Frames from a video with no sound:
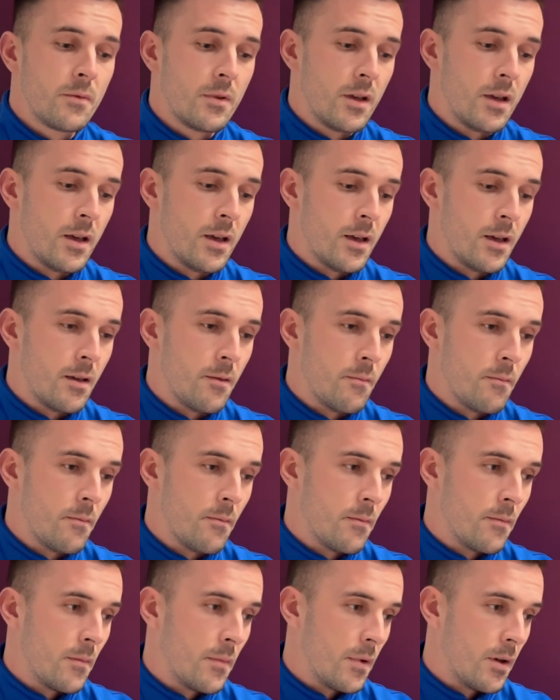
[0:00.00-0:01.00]

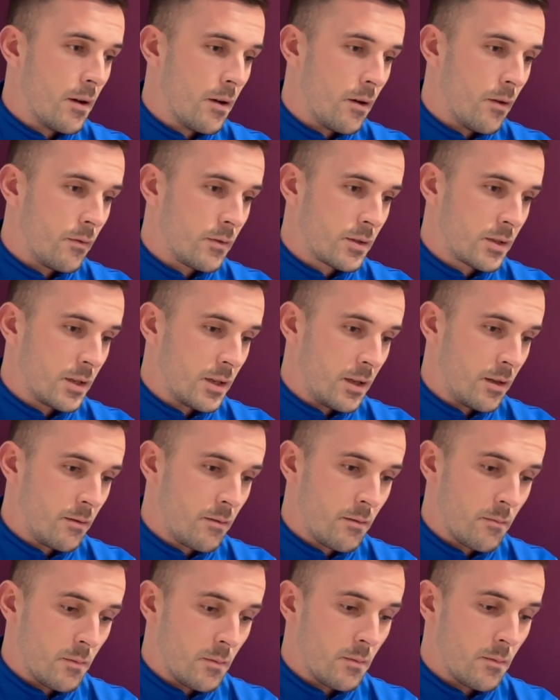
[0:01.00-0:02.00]
Obviously,
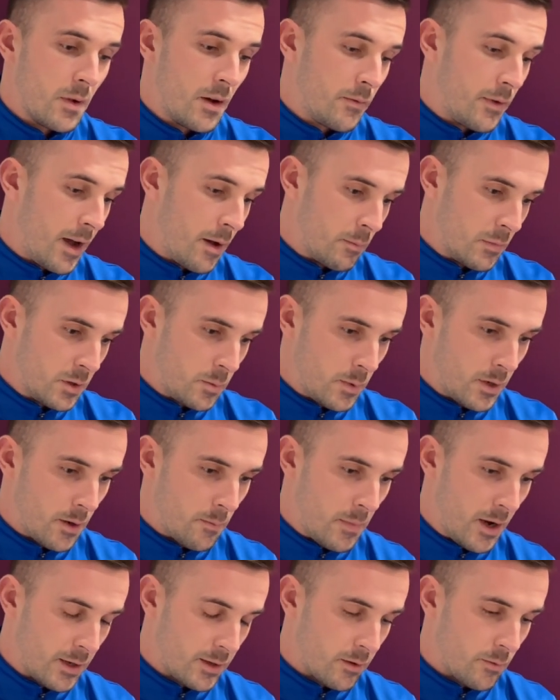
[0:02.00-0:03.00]
my family's been a
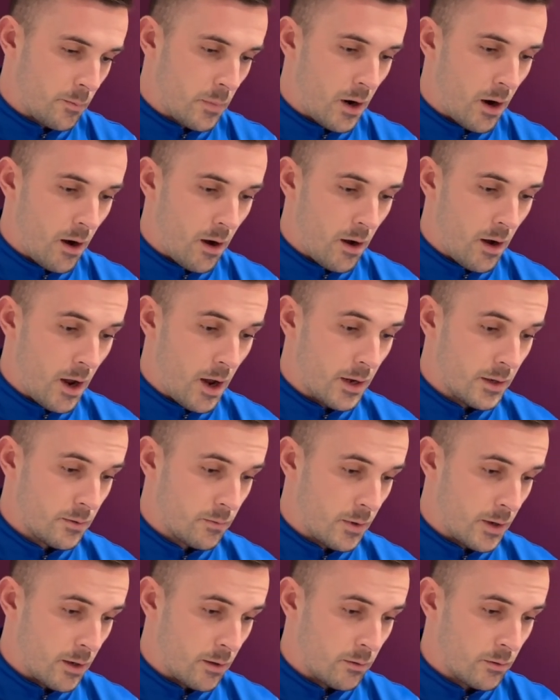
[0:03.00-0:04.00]
massive part in that as
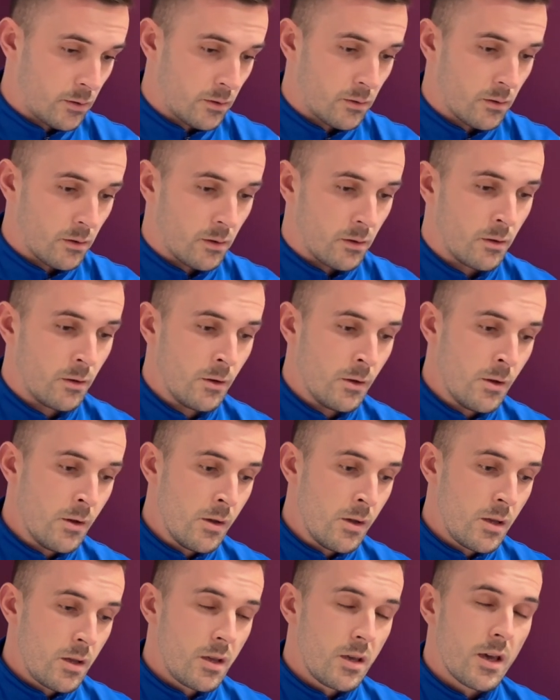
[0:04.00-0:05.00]
well. So
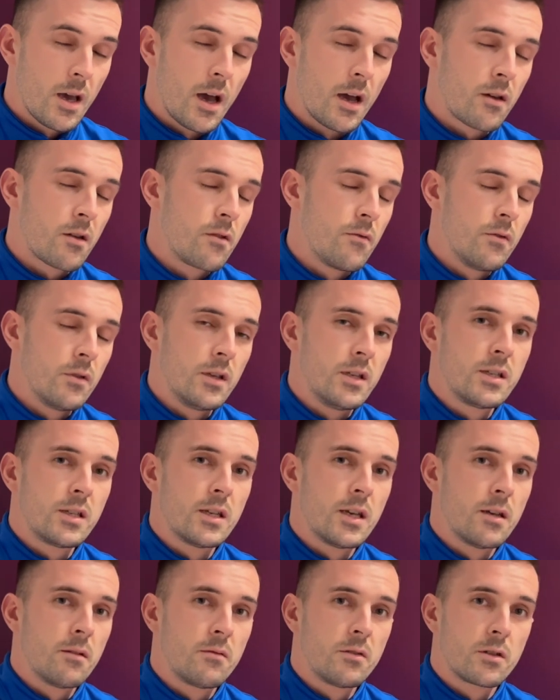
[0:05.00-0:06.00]
yeah, I couldn't really
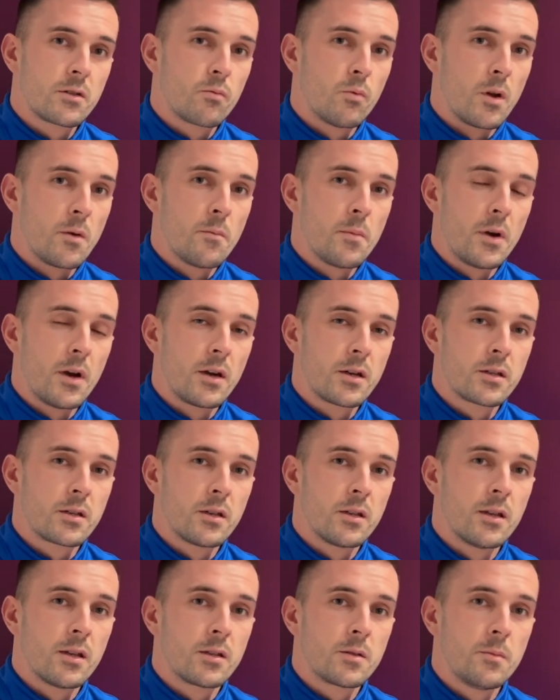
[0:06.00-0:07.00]
say just one
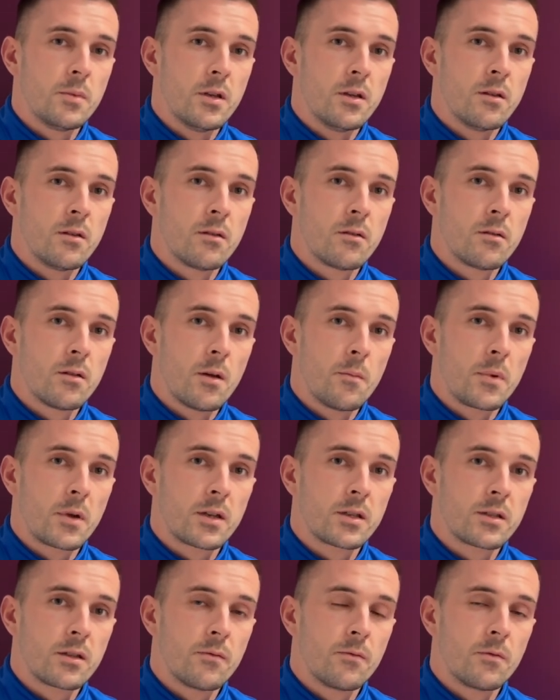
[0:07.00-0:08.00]
person that's been the
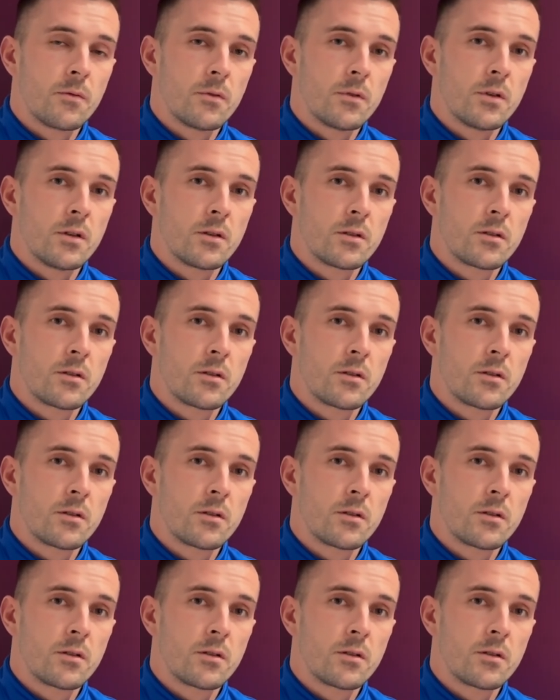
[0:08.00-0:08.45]
biggest influence.